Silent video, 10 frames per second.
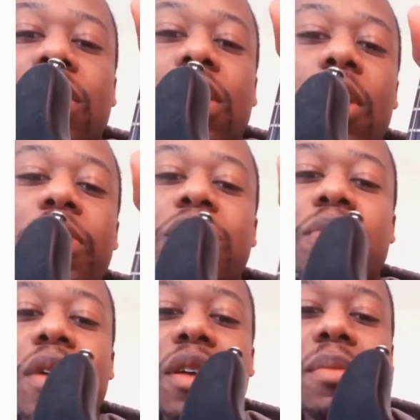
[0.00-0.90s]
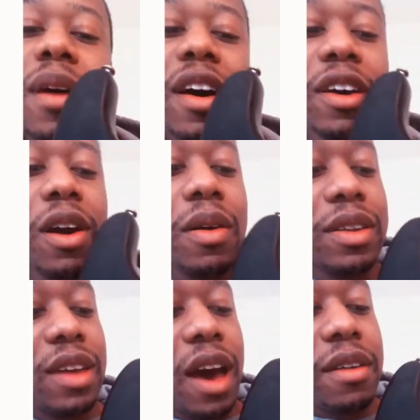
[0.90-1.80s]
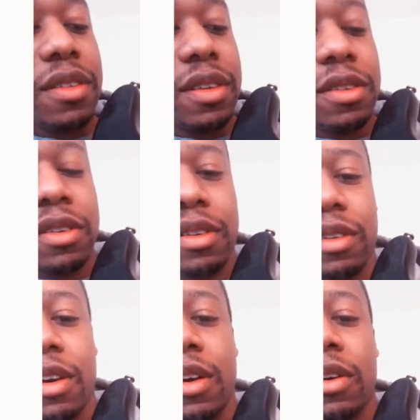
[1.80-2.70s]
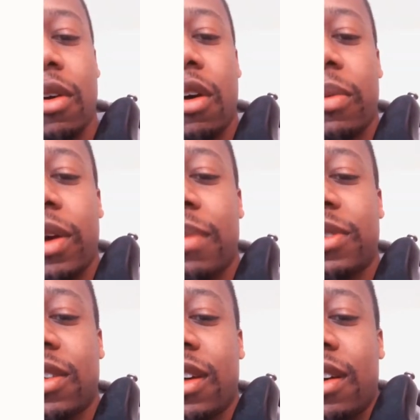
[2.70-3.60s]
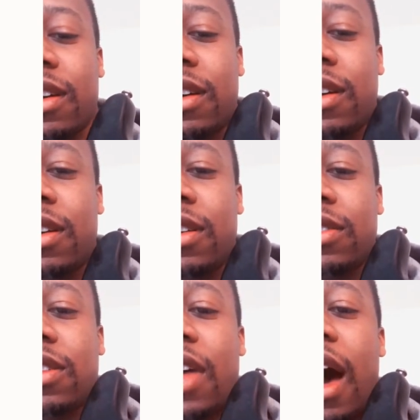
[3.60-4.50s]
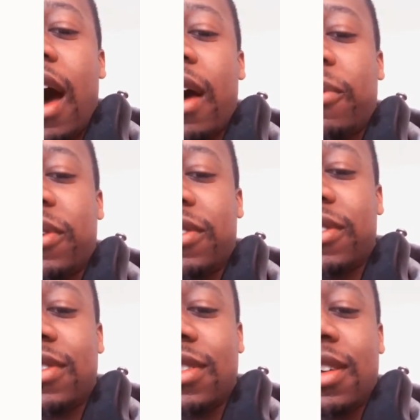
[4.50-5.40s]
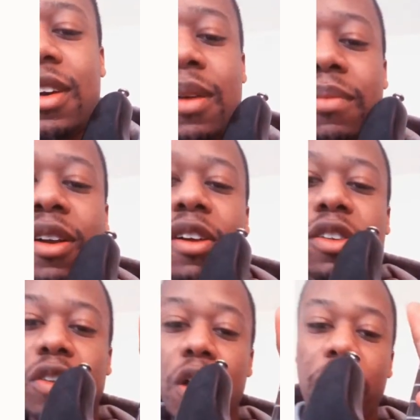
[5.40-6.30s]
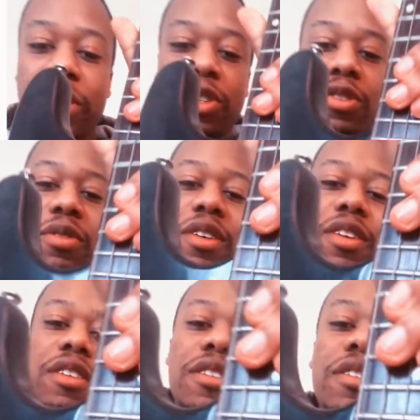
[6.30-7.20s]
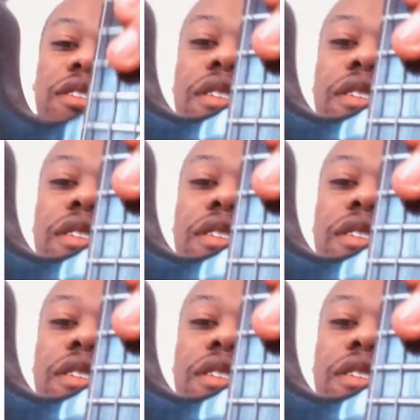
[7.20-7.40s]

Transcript: lowest one by going down and then you can go all the way up to the, to the high ones. But our lowest string here,